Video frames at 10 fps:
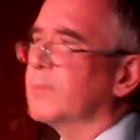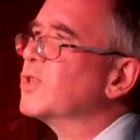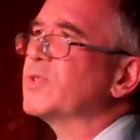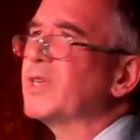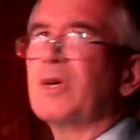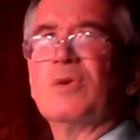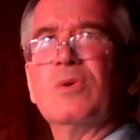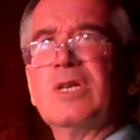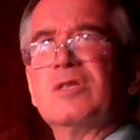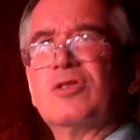It was
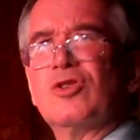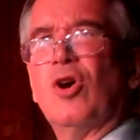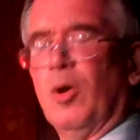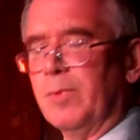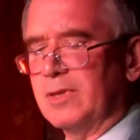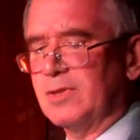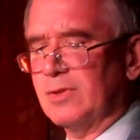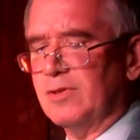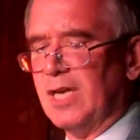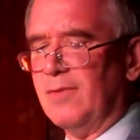also his job
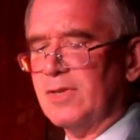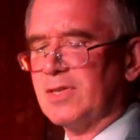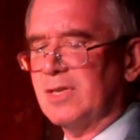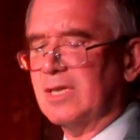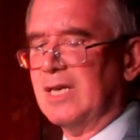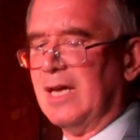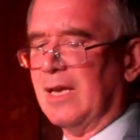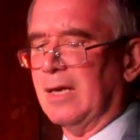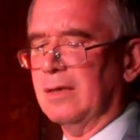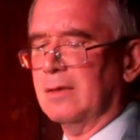at Davis and
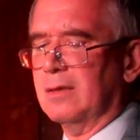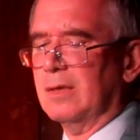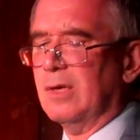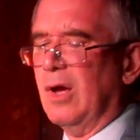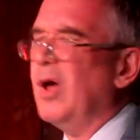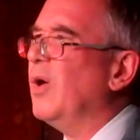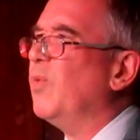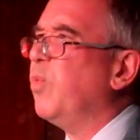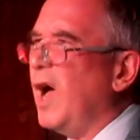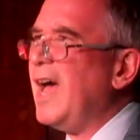Geller.
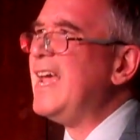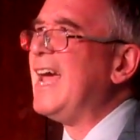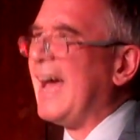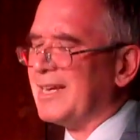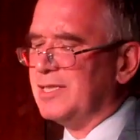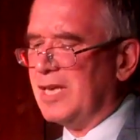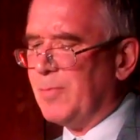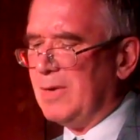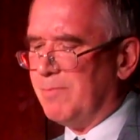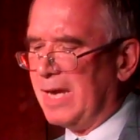Why hadn't
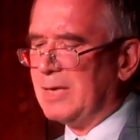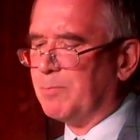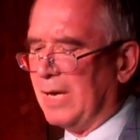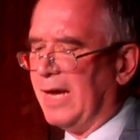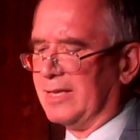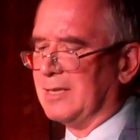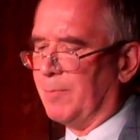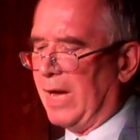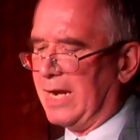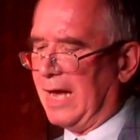he been made
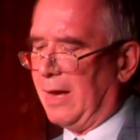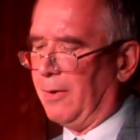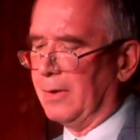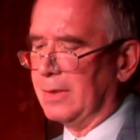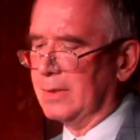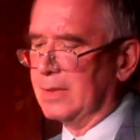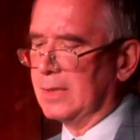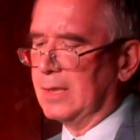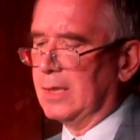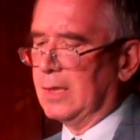partner by now?
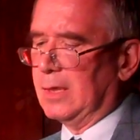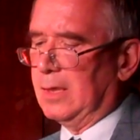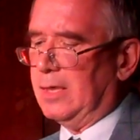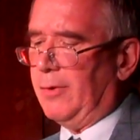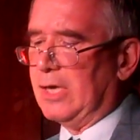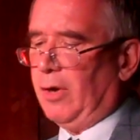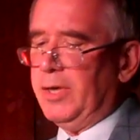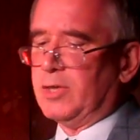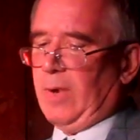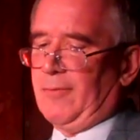He'd only
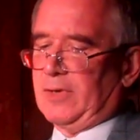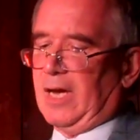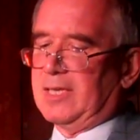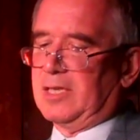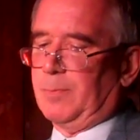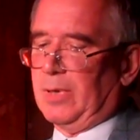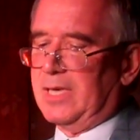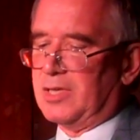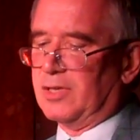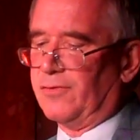gone into advertising to
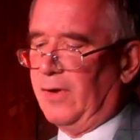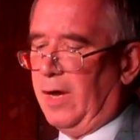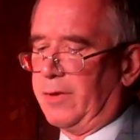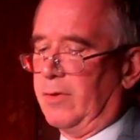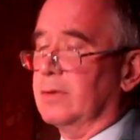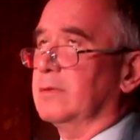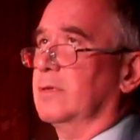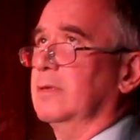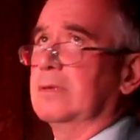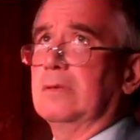please his father
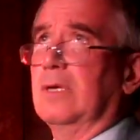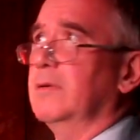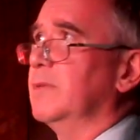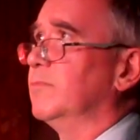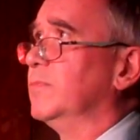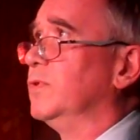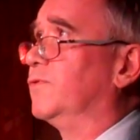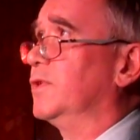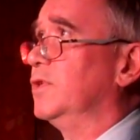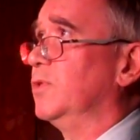and only
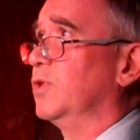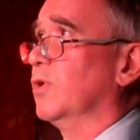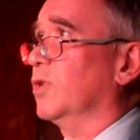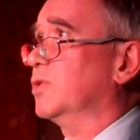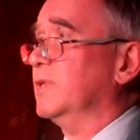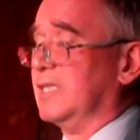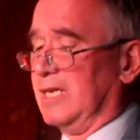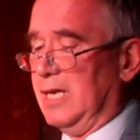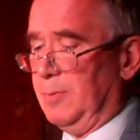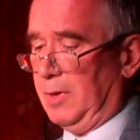moved to New York to
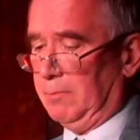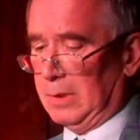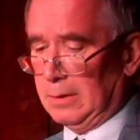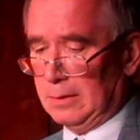escape him.